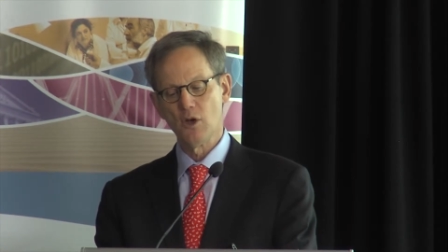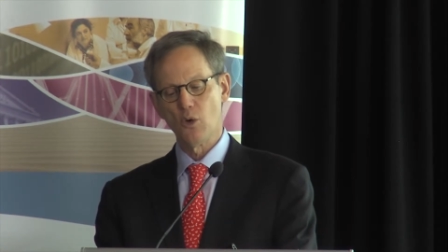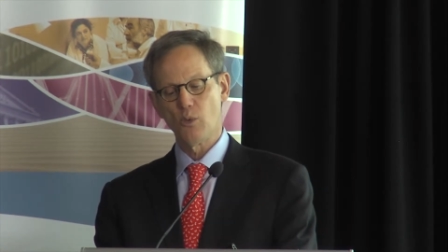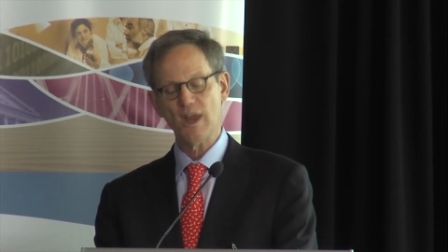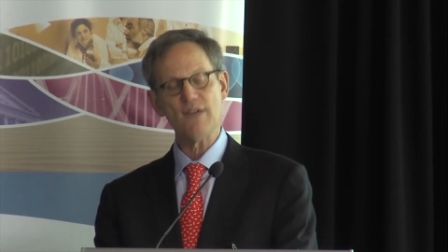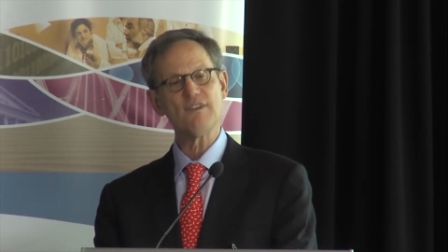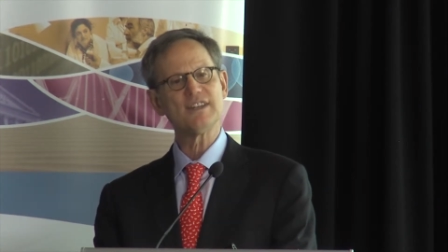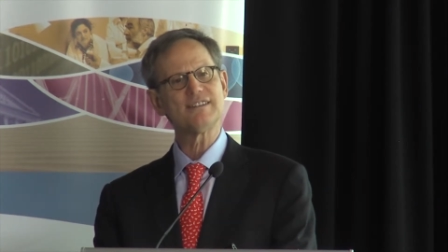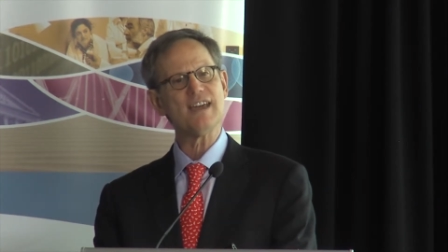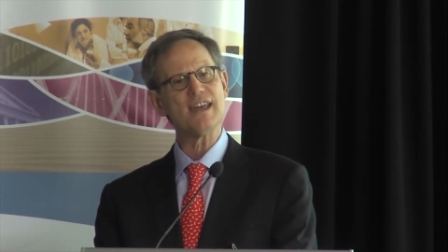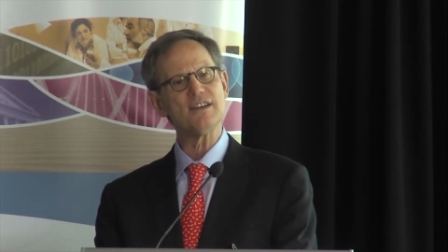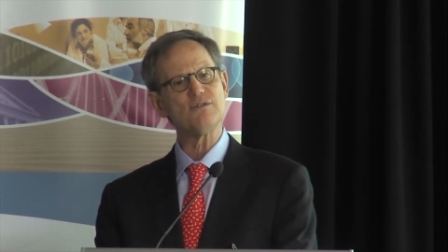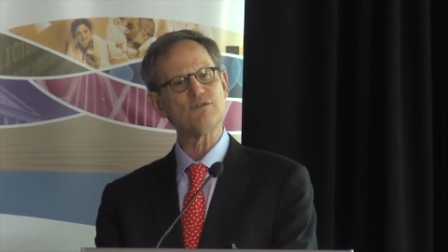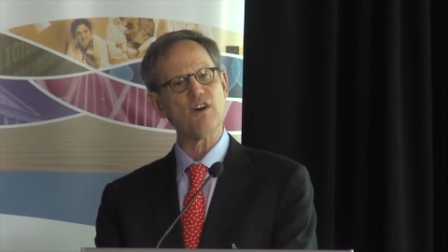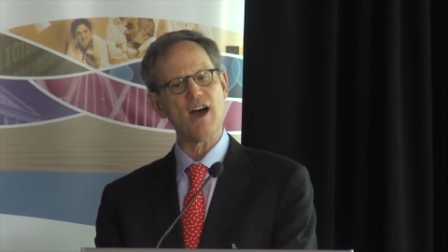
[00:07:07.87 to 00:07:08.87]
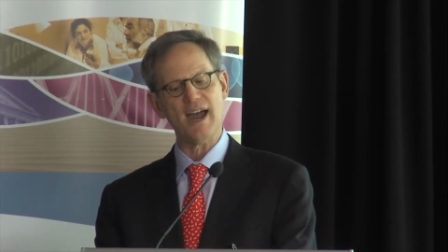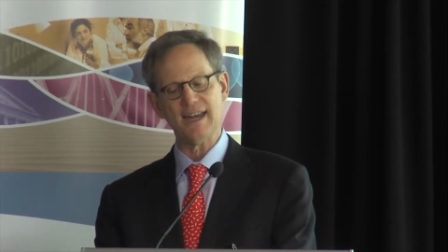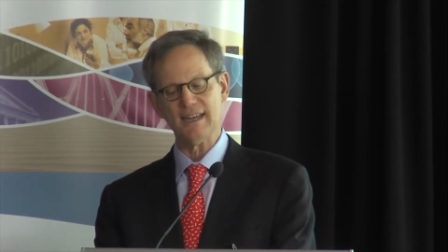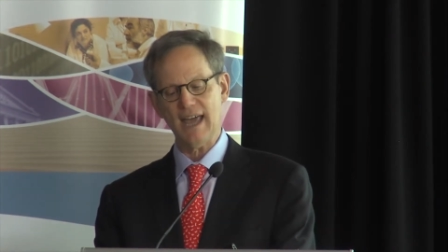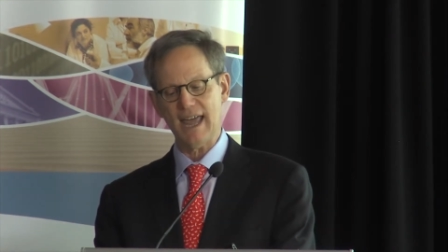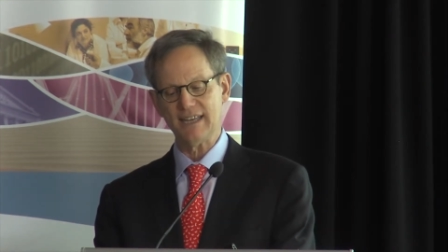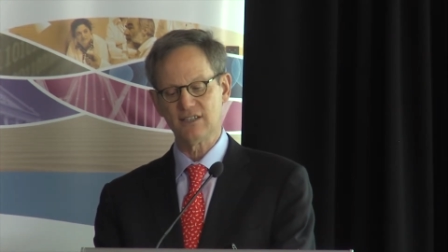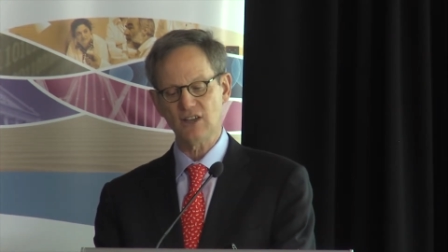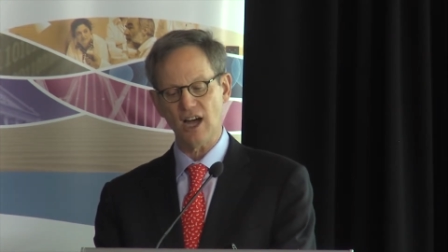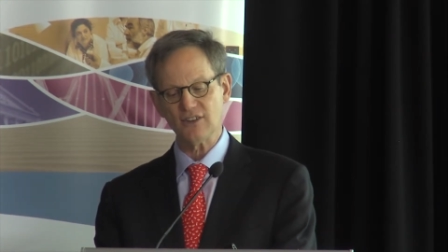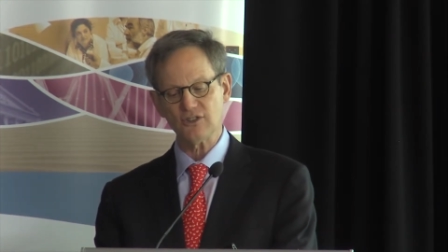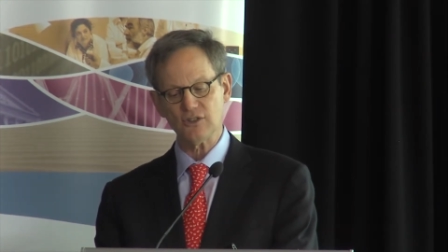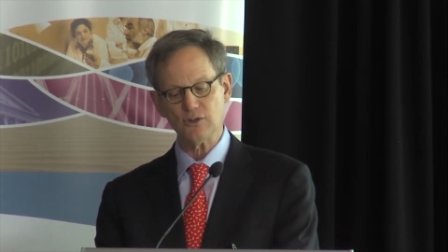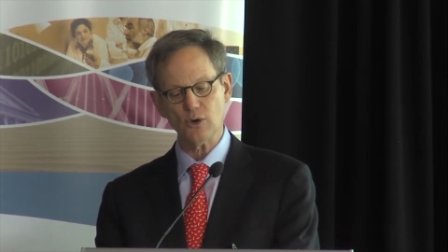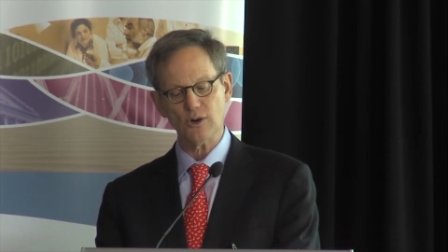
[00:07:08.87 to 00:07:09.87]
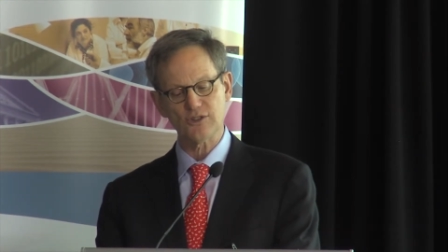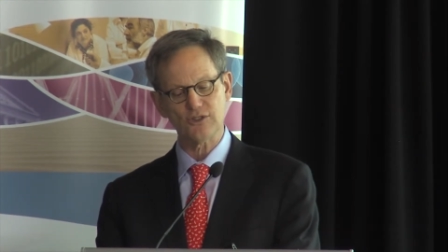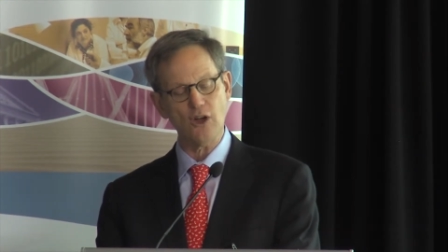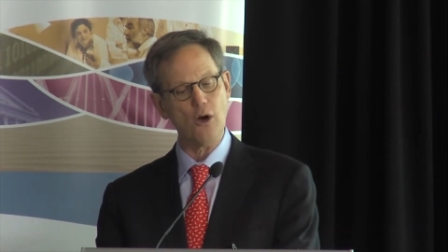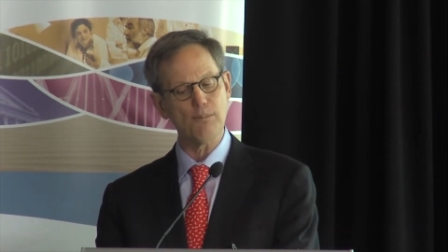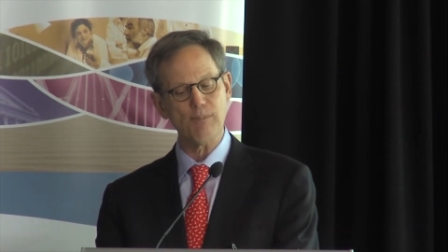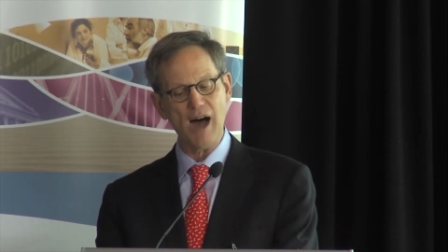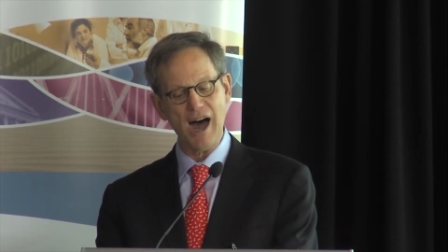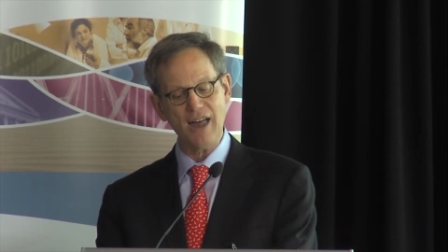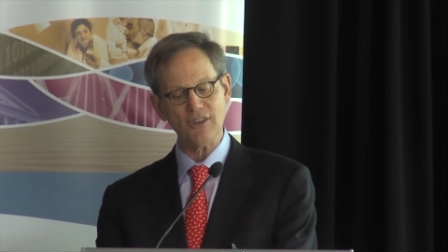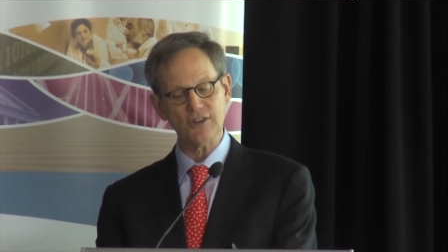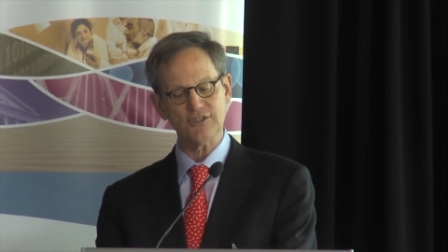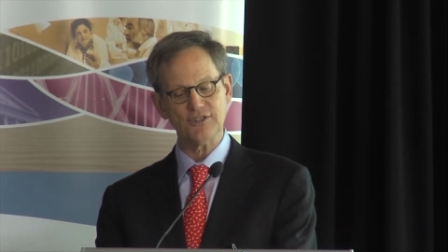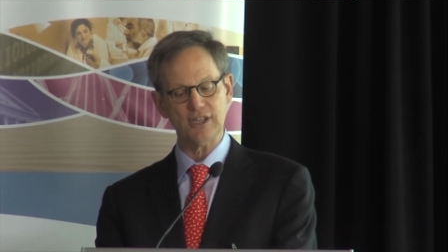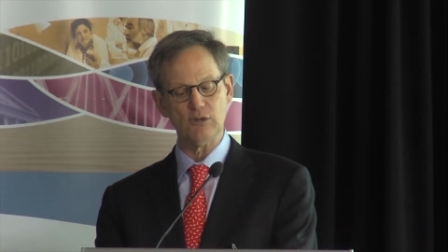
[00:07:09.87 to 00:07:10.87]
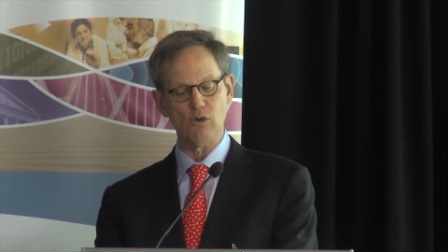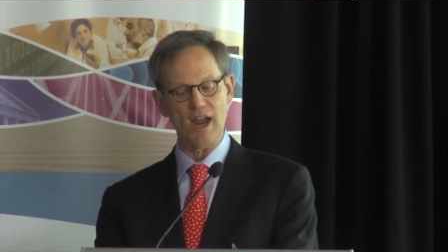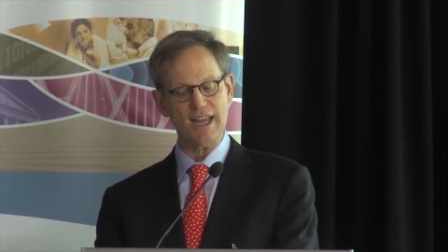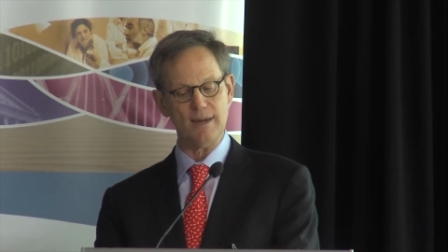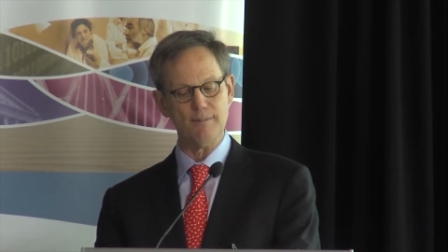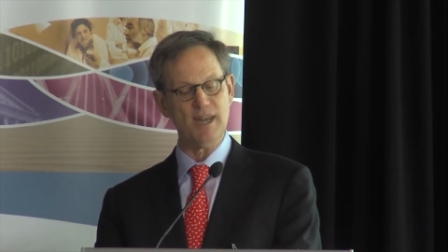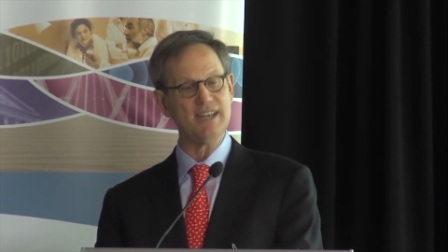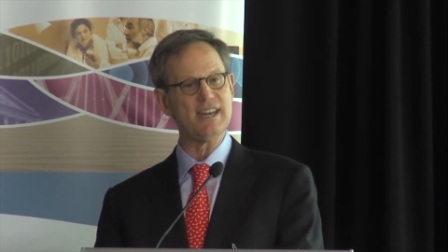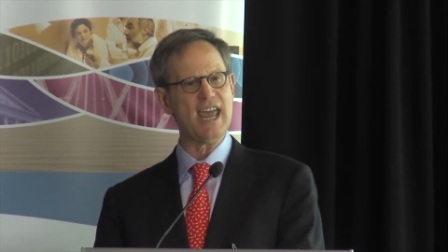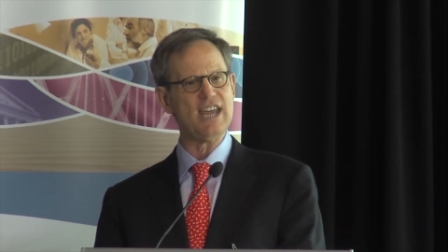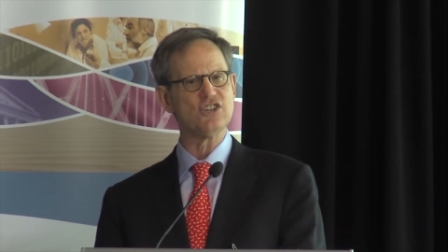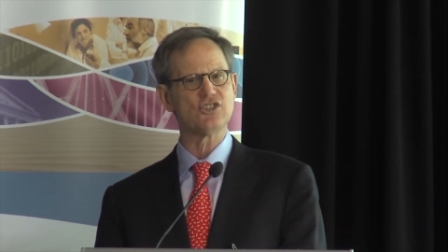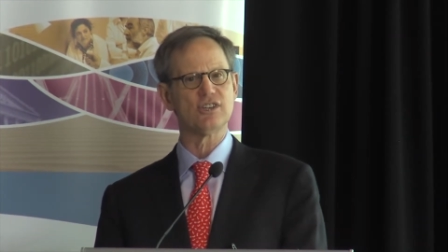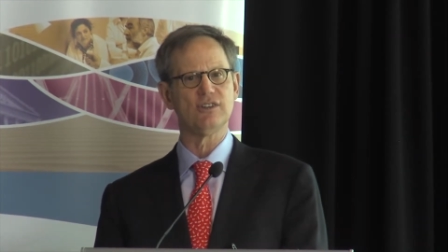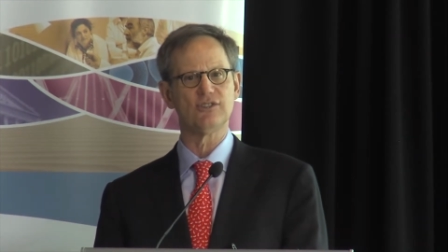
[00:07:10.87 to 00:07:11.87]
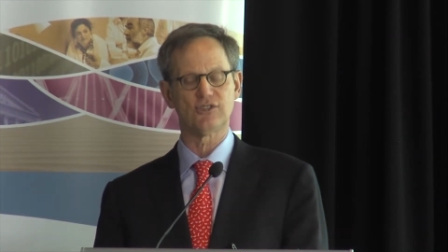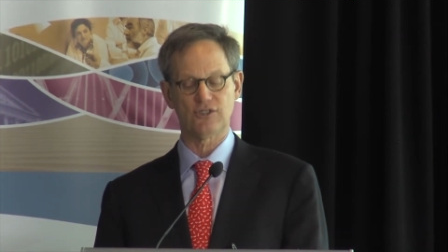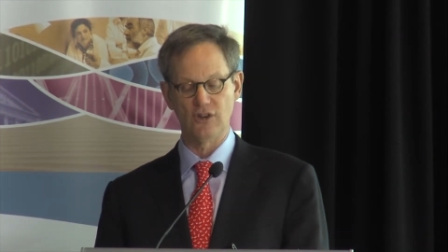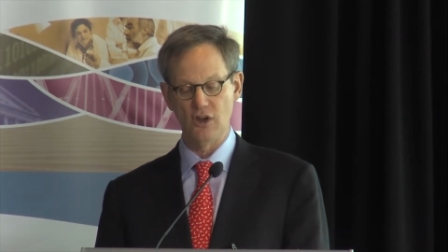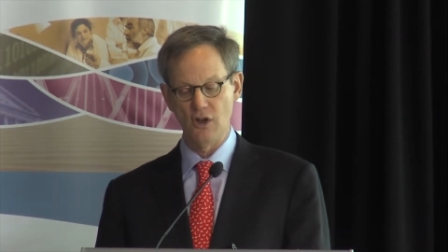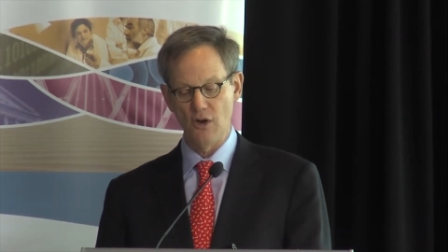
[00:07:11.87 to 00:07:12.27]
we have identified a dozen or so policy recommendations